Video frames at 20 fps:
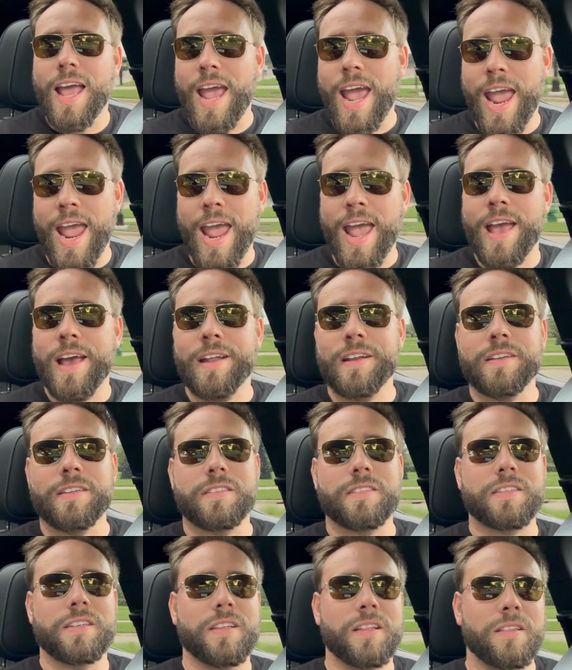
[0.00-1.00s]
and
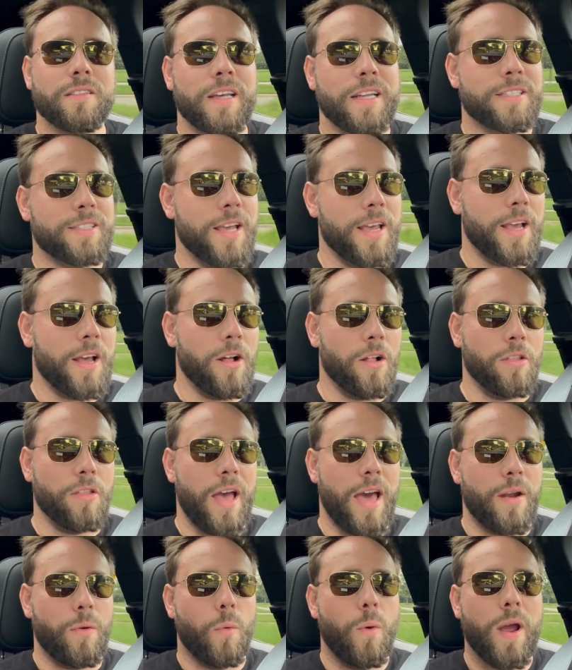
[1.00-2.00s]
they take all
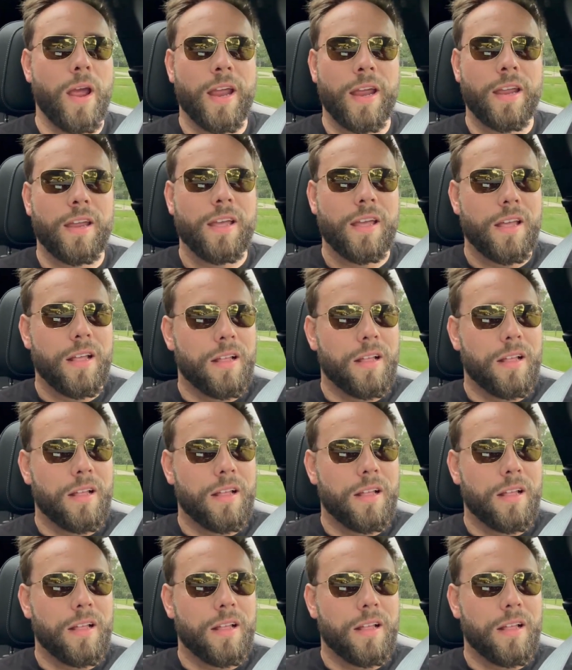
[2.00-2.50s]
that away.